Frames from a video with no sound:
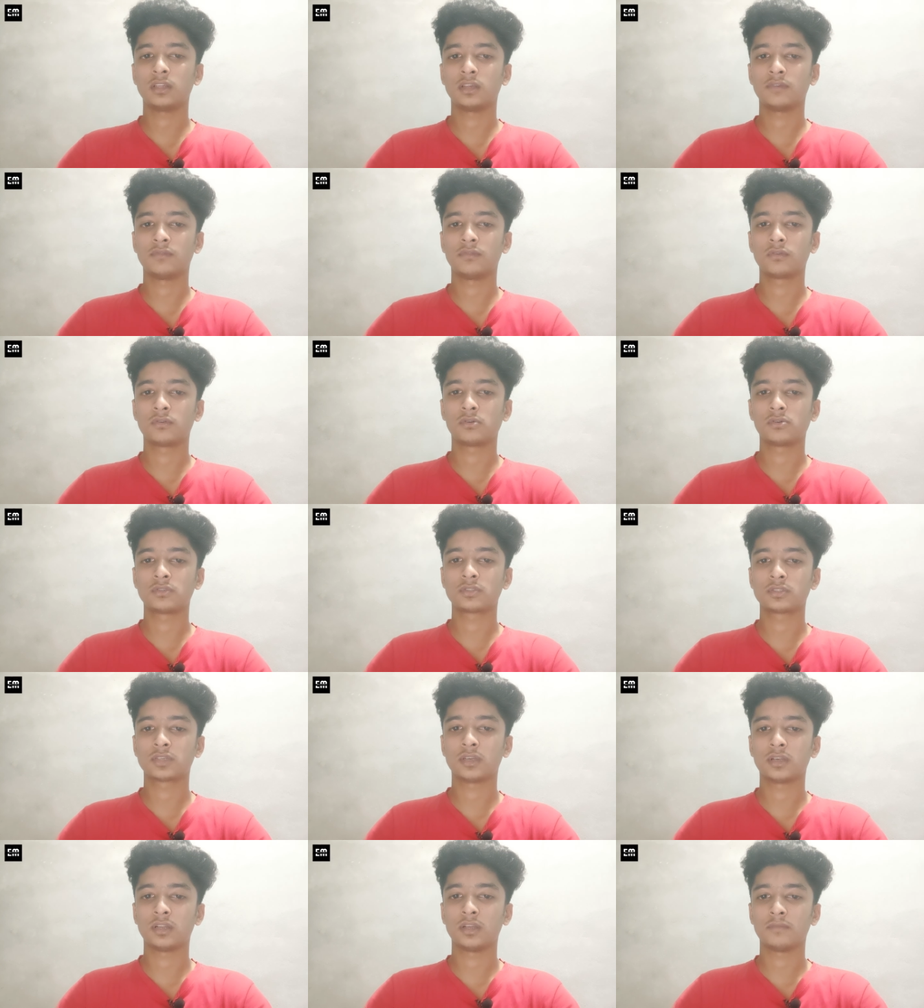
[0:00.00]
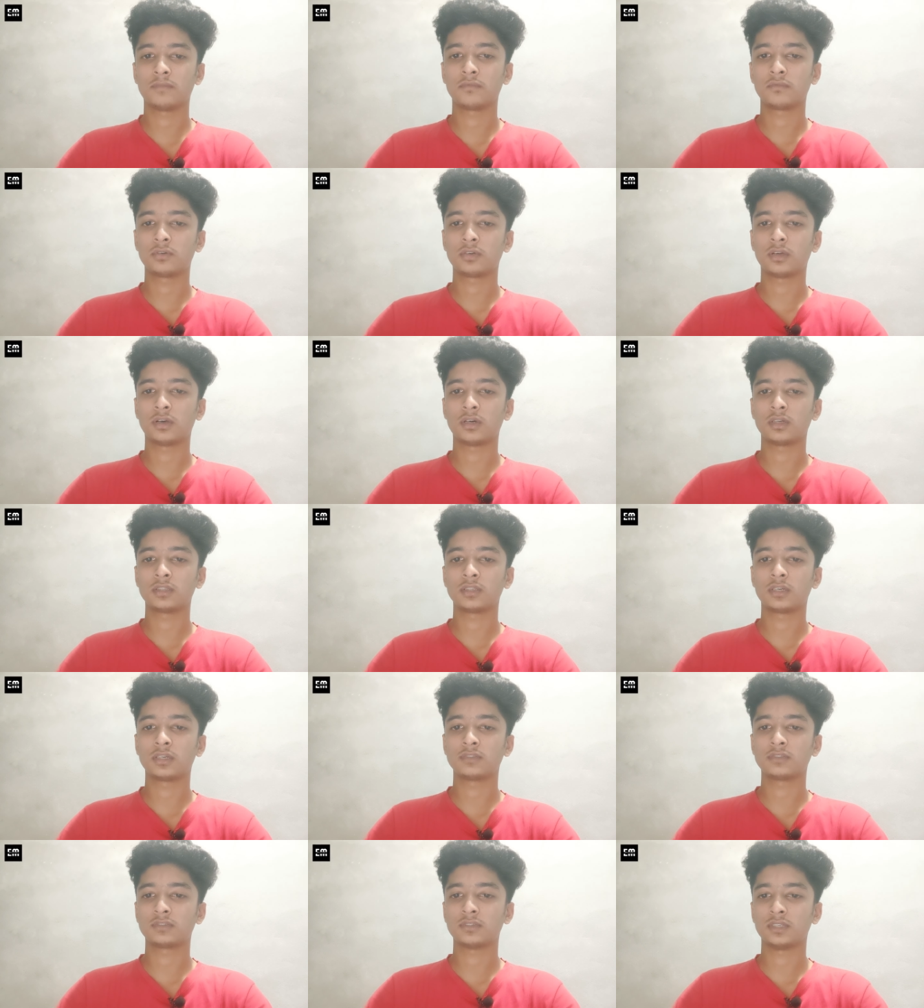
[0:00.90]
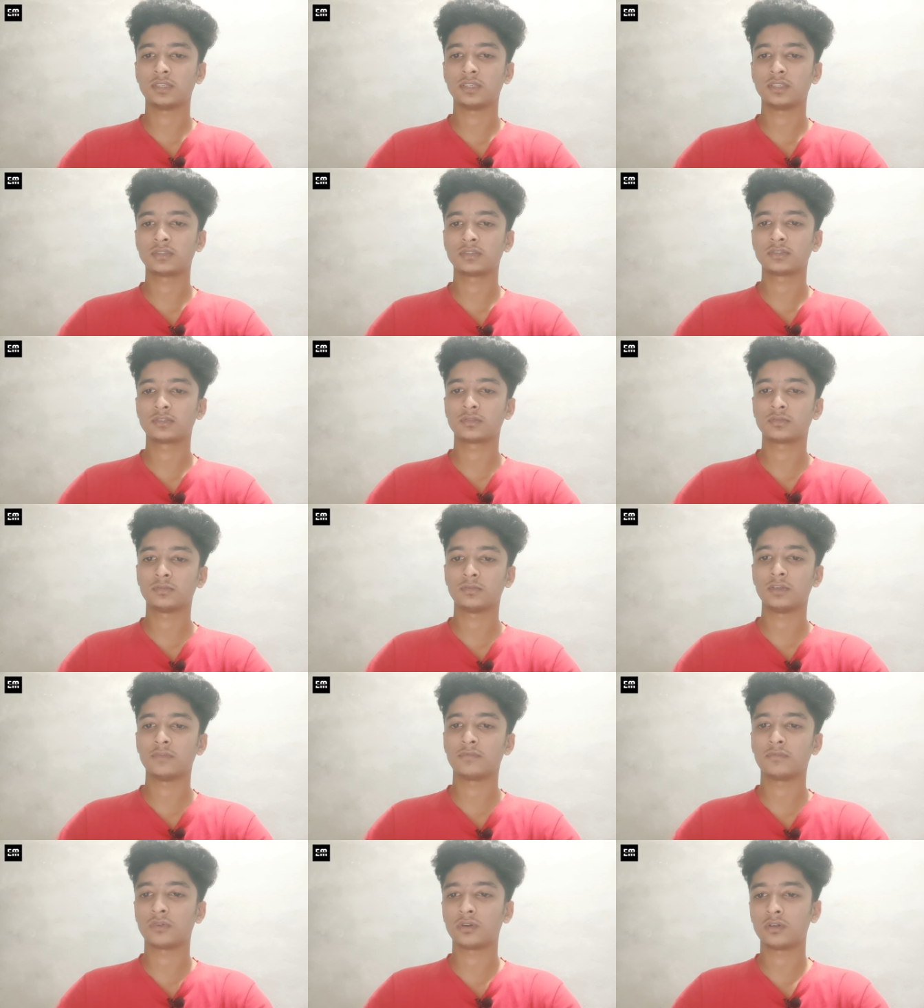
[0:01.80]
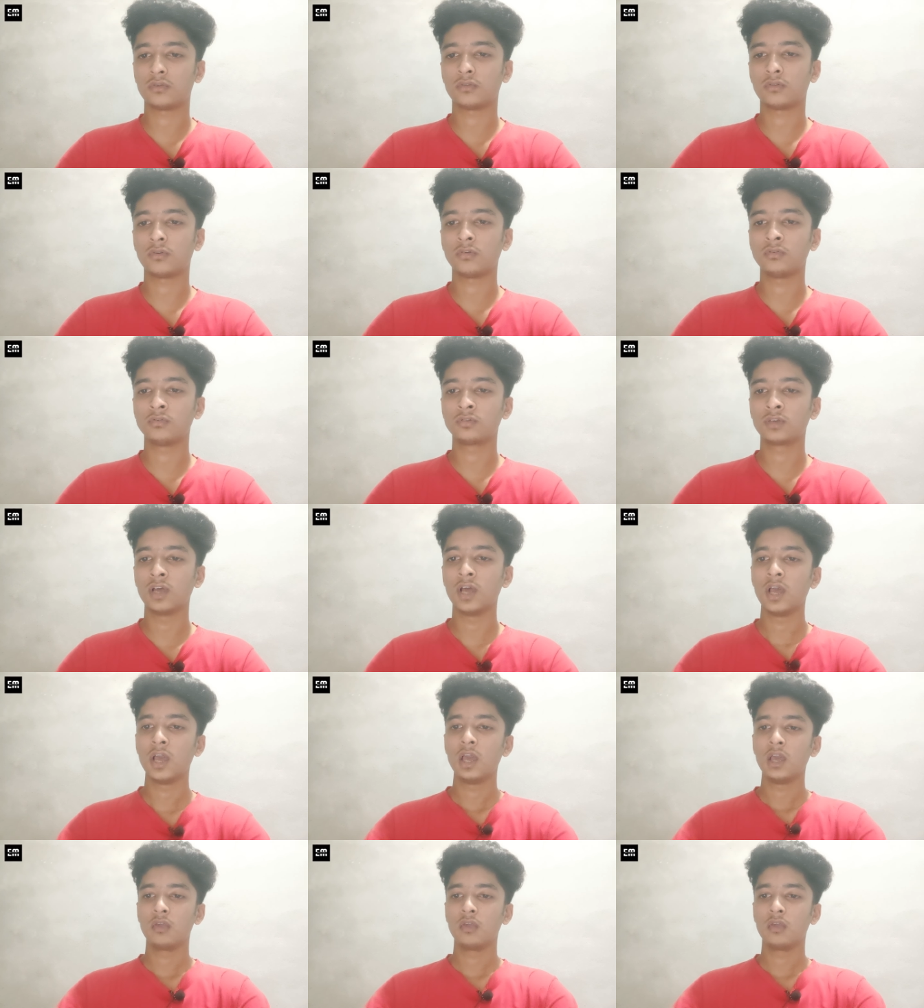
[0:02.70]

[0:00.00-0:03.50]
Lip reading: If you constantly put others' needs before your own,